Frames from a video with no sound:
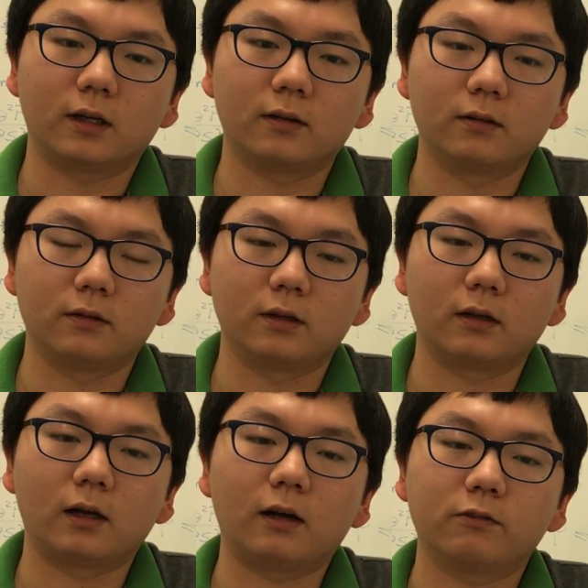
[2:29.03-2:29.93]
and
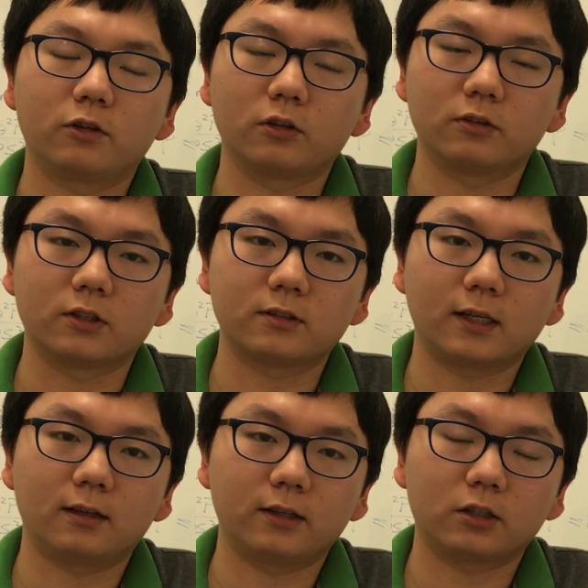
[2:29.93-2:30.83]
after the
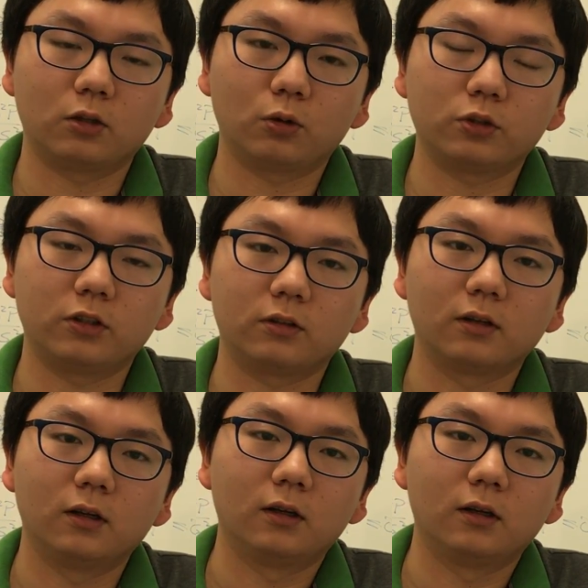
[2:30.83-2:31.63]
seismic loading,